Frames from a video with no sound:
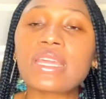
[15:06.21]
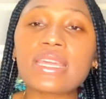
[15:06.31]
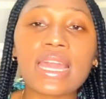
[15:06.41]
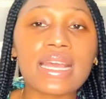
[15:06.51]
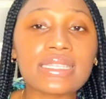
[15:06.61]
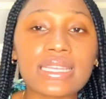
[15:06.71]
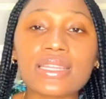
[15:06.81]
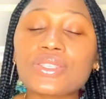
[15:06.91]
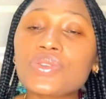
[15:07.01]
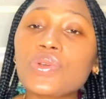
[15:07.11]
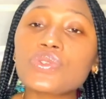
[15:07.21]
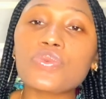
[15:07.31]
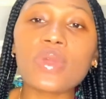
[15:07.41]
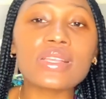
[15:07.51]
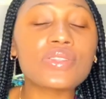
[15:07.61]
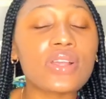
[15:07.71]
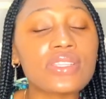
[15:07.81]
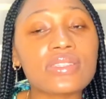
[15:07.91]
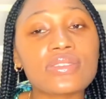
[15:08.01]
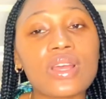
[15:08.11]
Yes, it is good to wear such
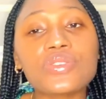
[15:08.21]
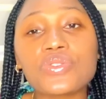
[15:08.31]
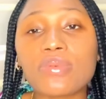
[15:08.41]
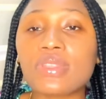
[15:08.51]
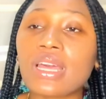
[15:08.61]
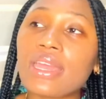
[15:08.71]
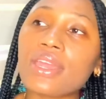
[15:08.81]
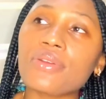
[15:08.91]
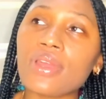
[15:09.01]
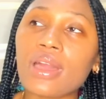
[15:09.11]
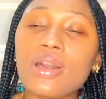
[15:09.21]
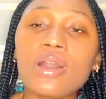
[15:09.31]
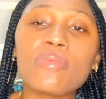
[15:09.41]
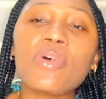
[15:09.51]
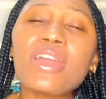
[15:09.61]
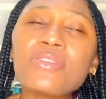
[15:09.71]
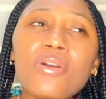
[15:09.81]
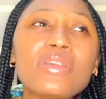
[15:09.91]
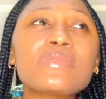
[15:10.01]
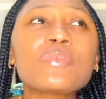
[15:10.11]
sunscreen in that area, but I
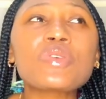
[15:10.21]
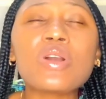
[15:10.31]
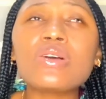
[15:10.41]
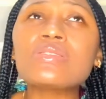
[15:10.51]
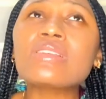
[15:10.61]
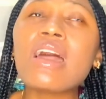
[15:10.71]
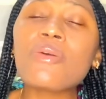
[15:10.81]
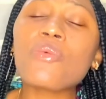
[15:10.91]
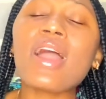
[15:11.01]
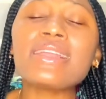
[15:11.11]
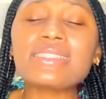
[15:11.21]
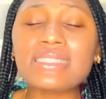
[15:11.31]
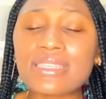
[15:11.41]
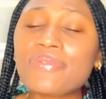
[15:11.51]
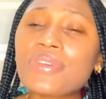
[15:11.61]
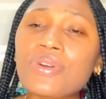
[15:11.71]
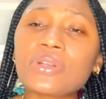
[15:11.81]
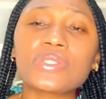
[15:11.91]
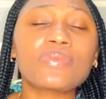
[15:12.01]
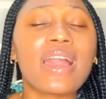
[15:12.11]
know it becomes quite
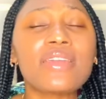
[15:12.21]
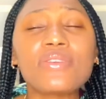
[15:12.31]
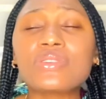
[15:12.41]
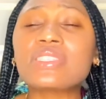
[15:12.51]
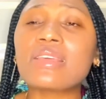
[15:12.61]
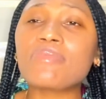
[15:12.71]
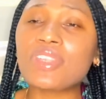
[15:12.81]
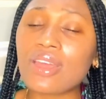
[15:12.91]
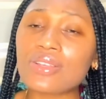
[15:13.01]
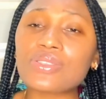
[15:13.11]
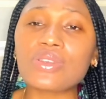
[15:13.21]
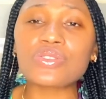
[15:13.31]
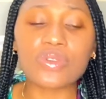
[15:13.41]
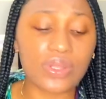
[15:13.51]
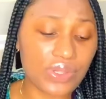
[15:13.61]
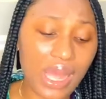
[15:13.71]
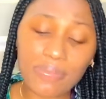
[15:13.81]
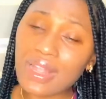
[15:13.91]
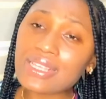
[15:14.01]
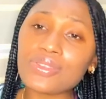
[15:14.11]
difficult while using mineral sunscreen to
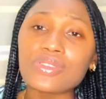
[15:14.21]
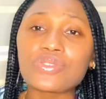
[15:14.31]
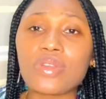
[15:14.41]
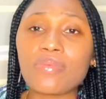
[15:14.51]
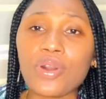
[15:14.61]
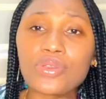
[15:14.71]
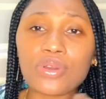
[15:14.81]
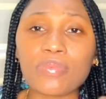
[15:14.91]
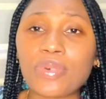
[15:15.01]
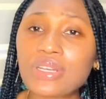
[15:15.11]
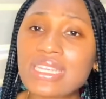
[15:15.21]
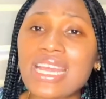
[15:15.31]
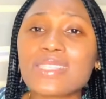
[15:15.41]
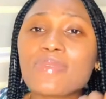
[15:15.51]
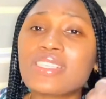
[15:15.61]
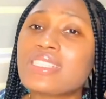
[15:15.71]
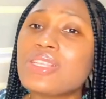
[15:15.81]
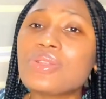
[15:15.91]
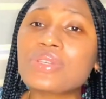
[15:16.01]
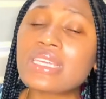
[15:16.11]
apply sunscreen on your body, especially
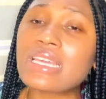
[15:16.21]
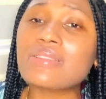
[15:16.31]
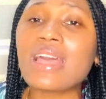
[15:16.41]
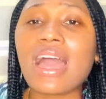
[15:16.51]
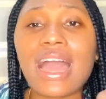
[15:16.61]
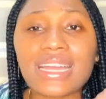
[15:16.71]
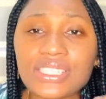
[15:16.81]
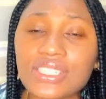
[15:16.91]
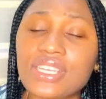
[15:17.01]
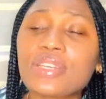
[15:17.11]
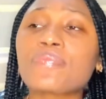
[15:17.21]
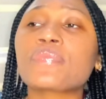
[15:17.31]
looking ashy.